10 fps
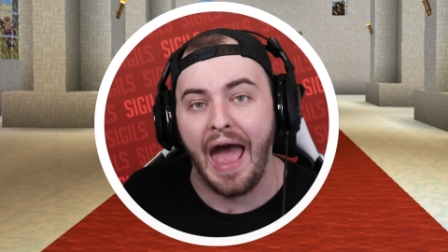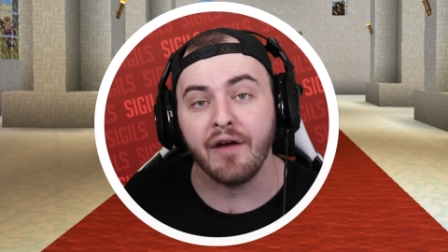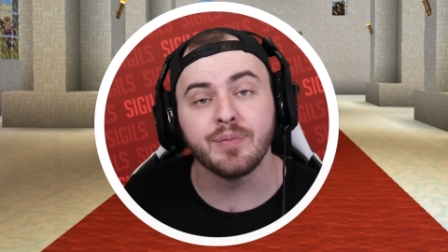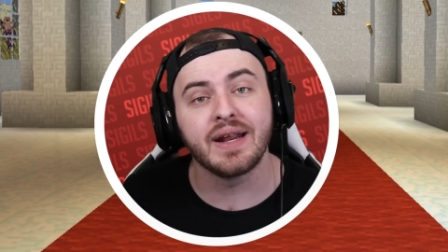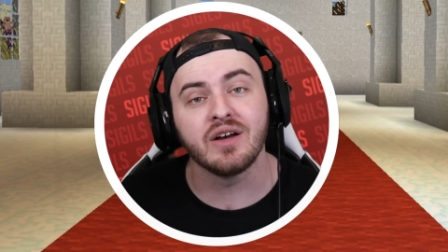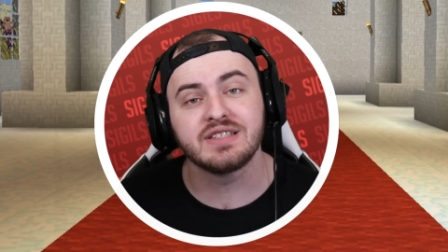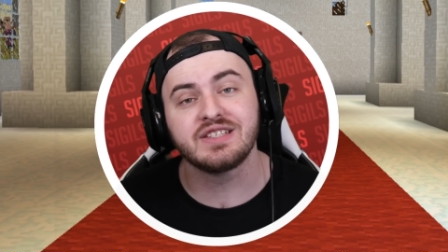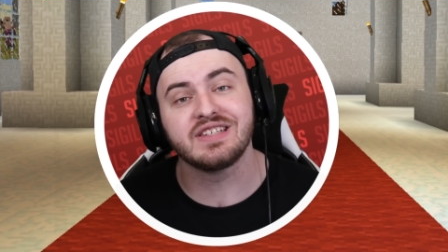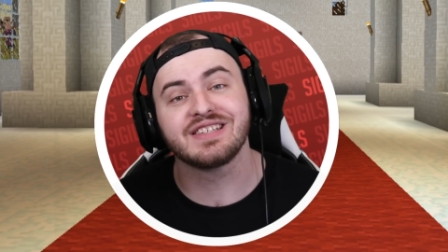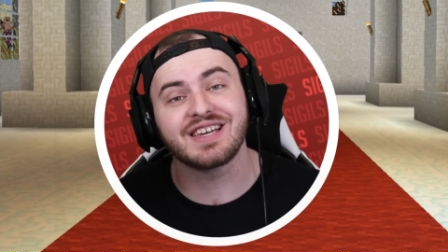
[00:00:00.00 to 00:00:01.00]
Everybody else is
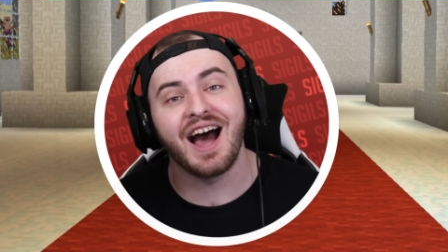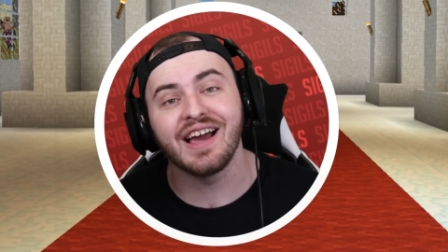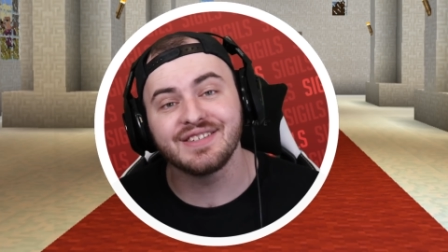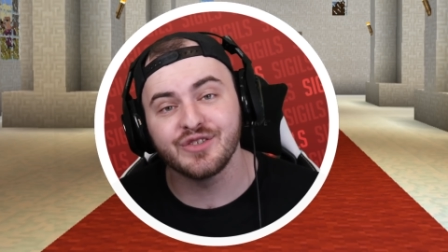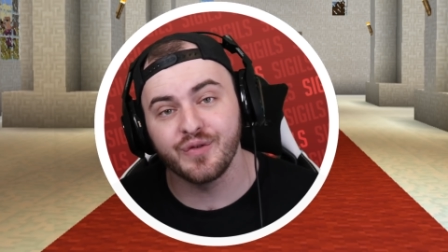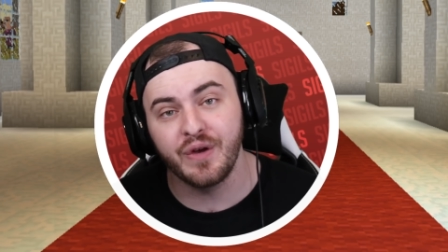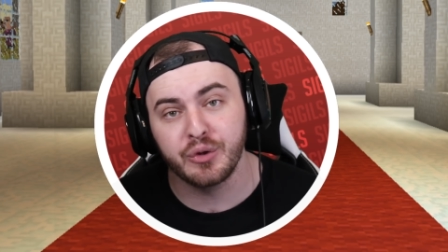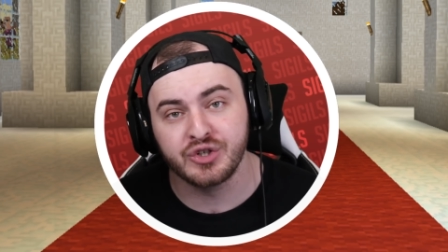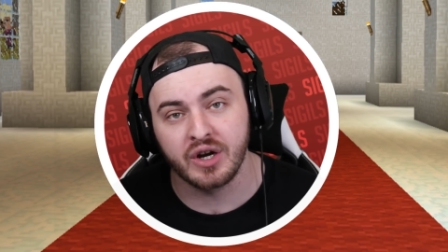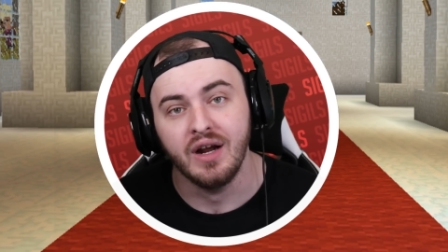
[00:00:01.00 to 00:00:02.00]
disguised as a
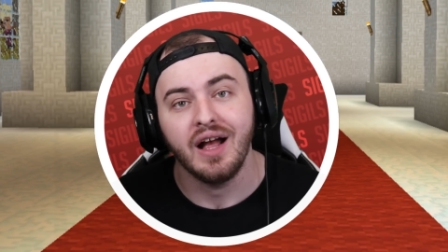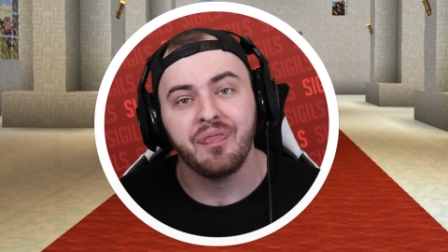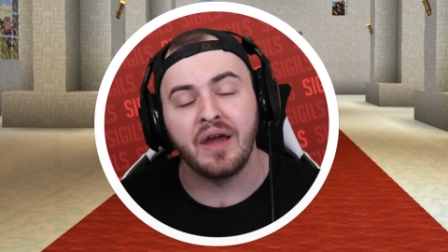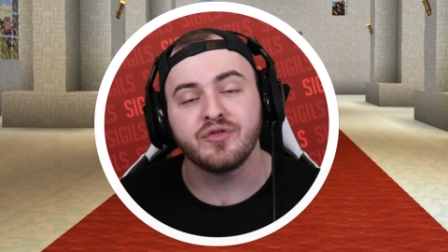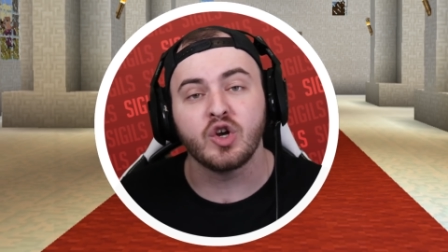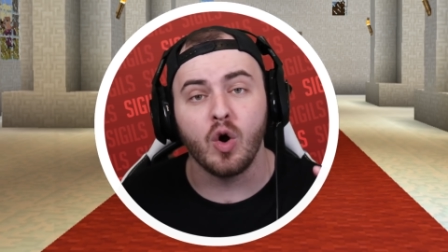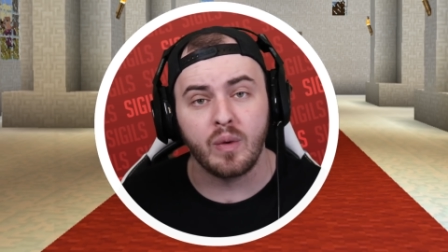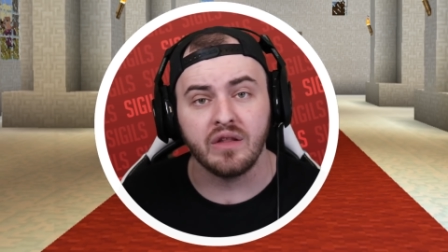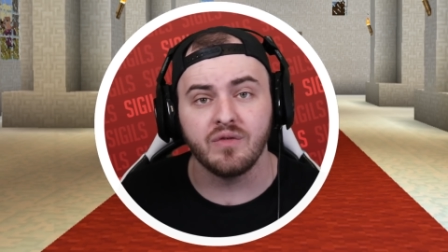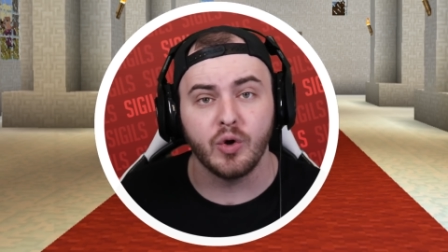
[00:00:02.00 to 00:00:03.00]
villager, and they have to go
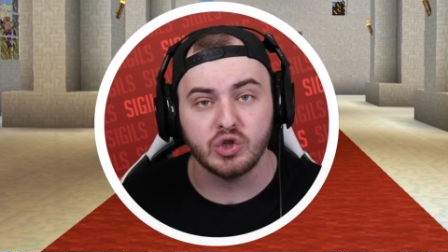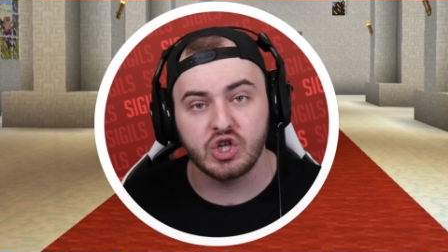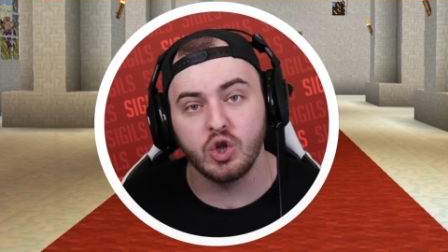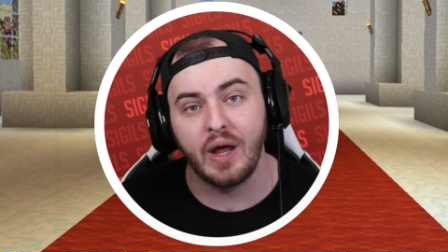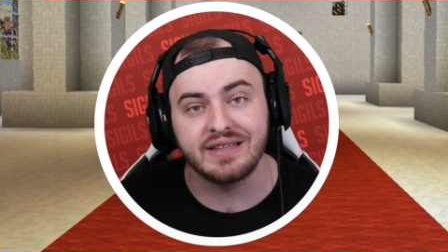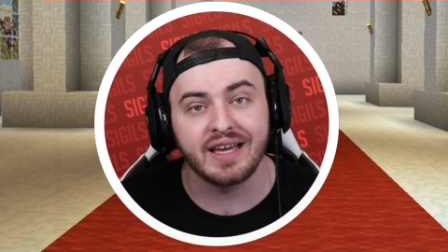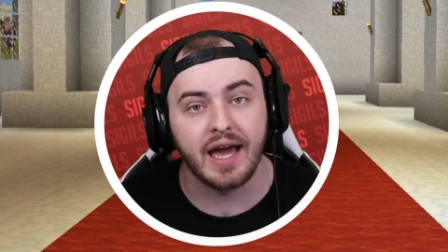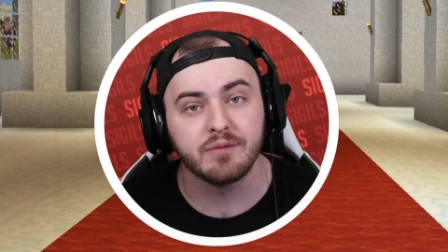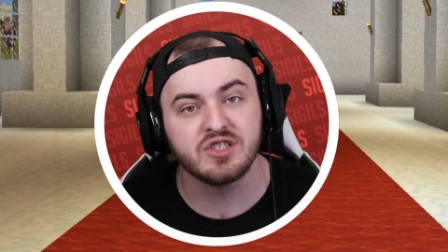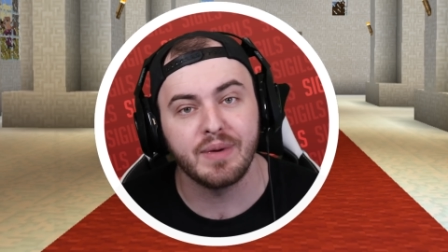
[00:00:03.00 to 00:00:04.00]
around the village collecting
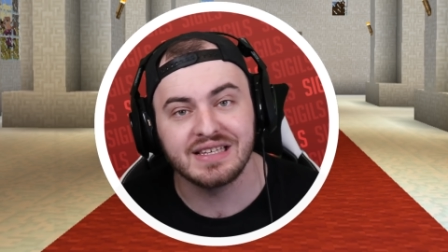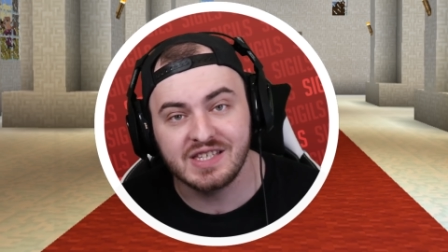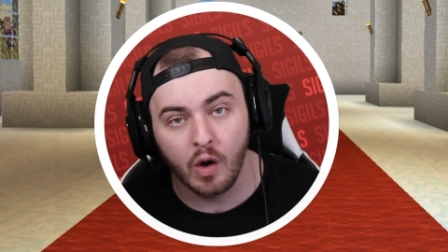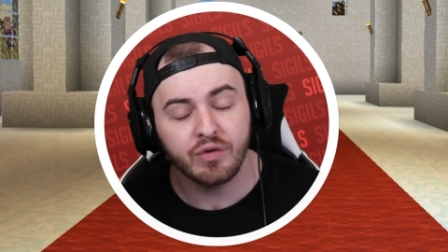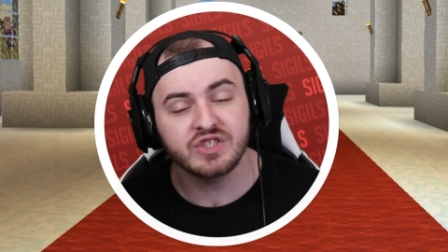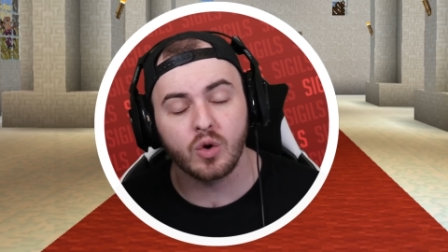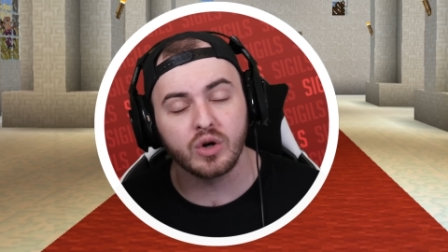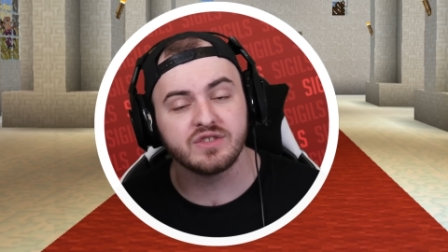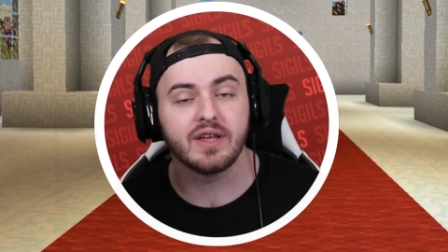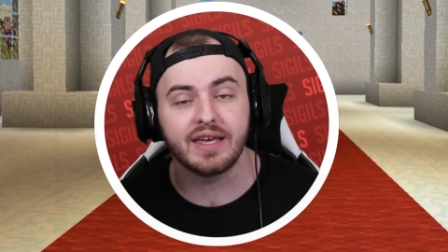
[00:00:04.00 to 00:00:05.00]
items to make silver
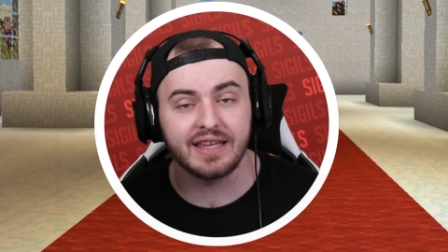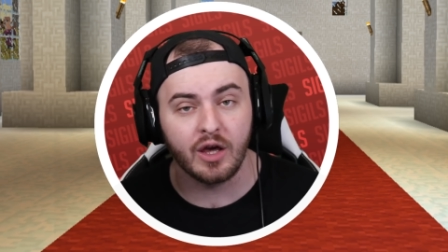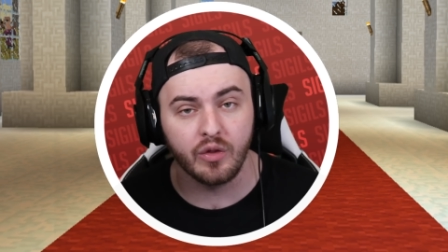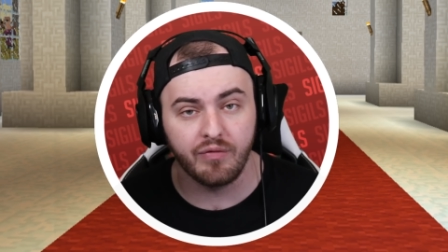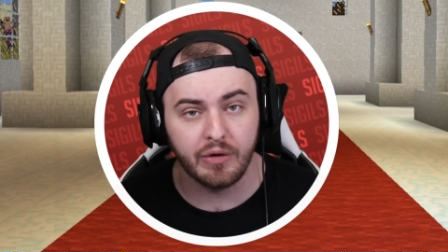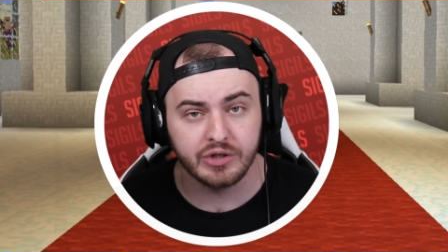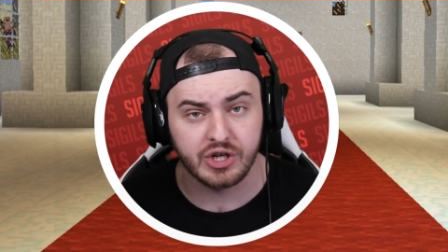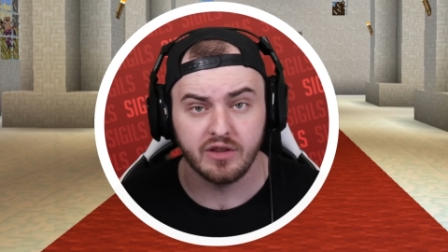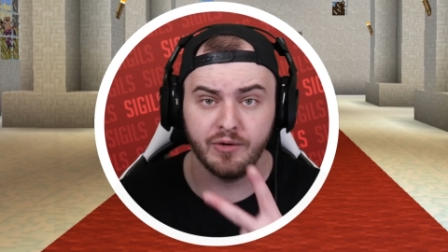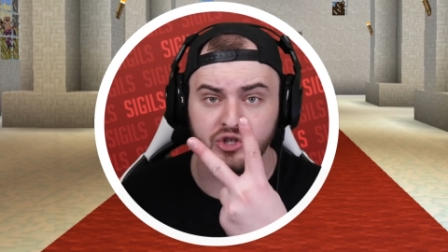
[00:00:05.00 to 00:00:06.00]
swords so they can kill the
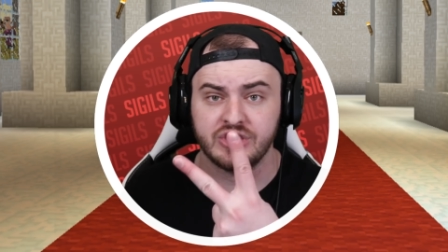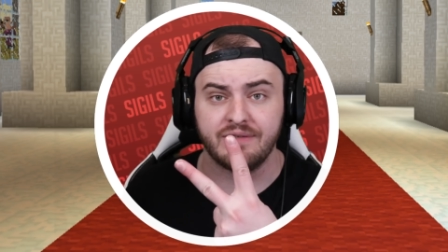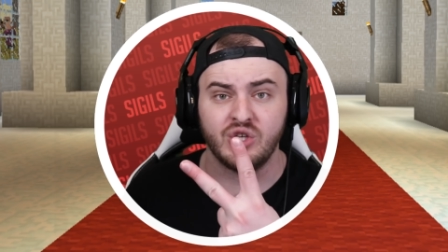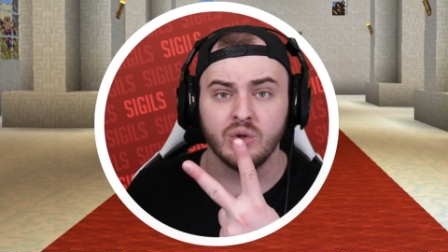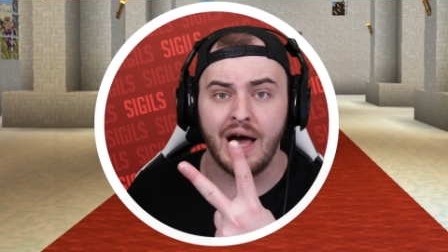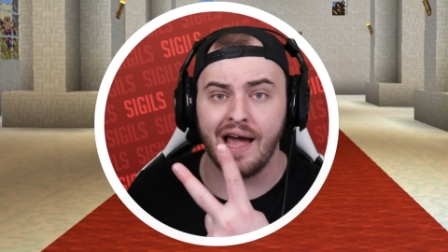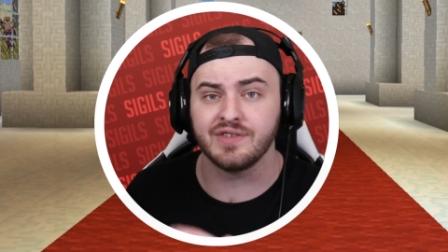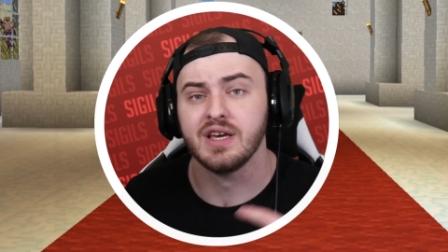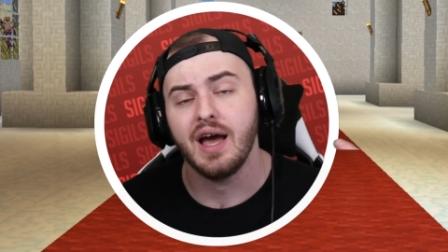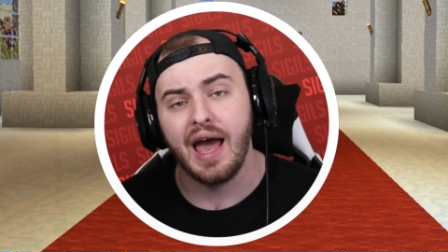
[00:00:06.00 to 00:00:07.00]
villager. The villagers have two
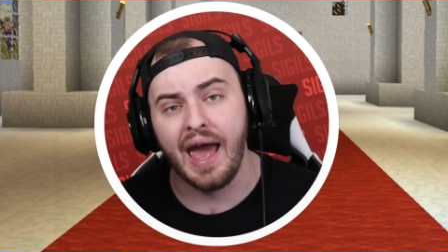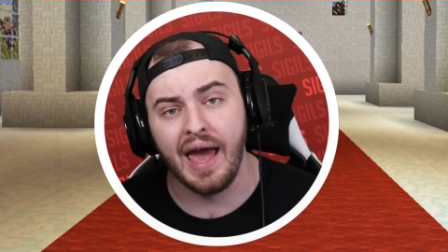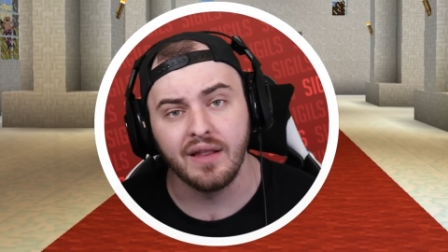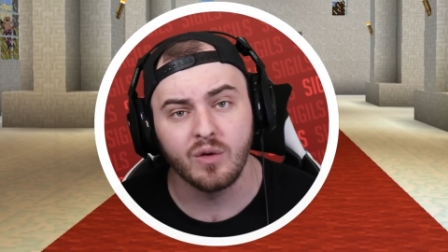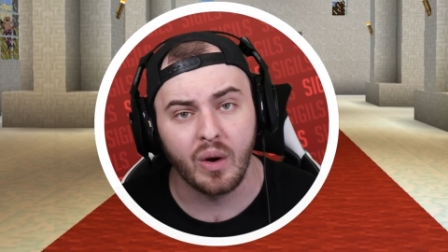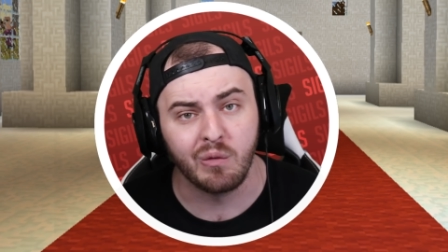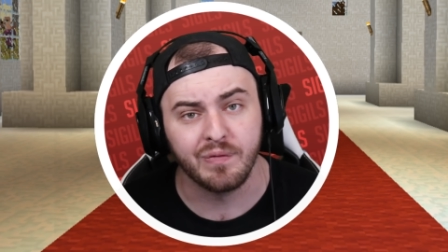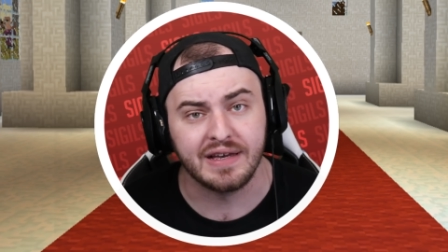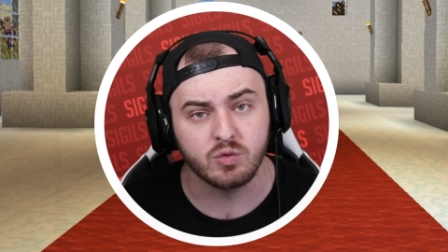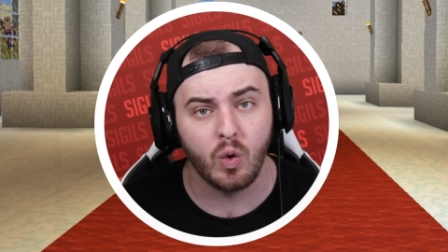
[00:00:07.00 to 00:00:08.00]
lives, and the
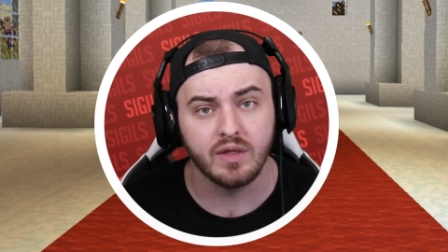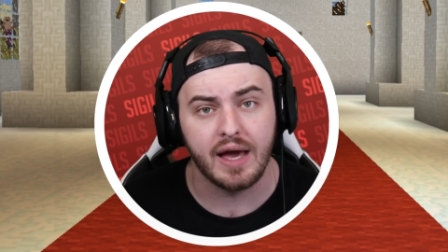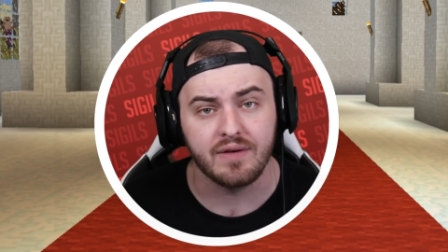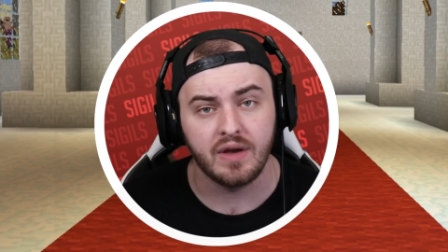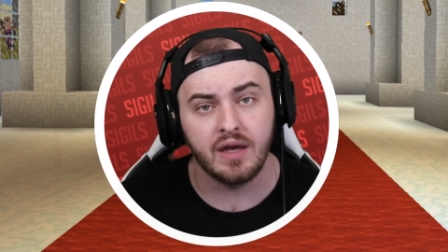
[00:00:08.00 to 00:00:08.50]
werewolf has one life.